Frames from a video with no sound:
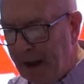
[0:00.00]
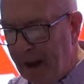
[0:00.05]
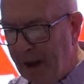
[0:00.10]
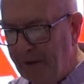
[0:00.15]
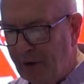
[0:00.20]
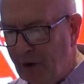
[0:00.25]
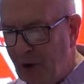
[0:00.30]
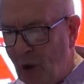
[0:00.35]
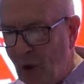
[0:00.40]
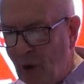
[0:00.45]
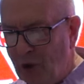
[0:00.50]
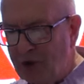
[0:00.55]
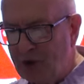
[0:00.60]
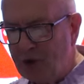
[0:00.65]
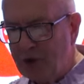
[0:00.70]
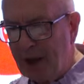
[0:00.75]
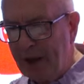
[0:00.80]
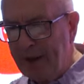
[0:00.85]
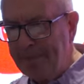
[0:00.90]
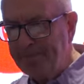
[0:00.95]
And of
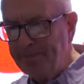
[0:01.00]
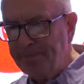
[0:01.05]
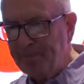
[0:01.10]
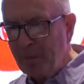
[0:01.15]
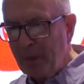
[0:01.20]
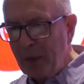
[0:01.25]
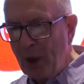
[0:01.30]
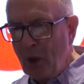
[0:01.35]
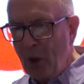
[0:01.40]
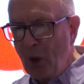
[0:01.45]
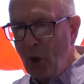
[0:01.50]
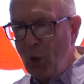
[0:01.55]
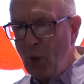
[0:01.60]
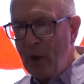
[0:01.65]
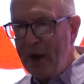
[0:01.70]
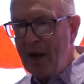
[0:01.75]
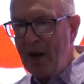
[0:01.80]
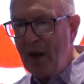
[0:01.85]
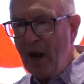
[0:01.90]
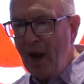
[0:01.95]
course, um,
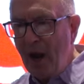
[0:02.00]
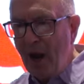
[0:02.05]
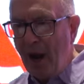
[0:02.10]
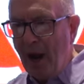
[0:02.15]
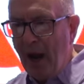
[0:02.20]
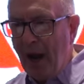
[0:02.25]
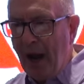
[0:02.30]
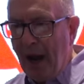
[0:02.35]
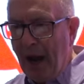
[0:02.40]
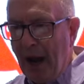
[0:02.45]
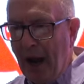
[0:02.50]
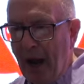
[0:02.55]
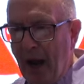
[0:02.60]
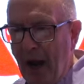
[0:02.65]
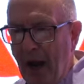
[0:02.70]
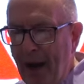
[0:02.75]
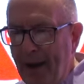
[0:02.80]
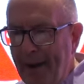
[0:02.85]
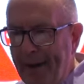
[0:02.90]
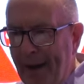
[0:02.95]
we
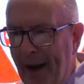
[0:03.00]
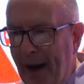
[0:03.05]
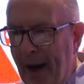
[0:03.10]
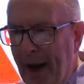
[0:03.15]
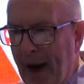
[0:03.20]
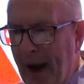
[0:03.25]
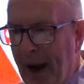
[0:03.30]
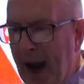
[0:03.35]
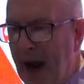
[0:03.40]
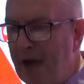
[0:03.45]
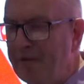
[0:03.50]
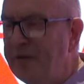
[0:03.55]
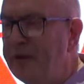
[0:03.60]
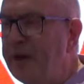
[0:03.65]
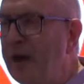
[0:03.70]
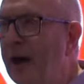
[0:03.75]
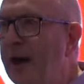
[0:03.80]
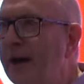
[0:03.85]
uh, have the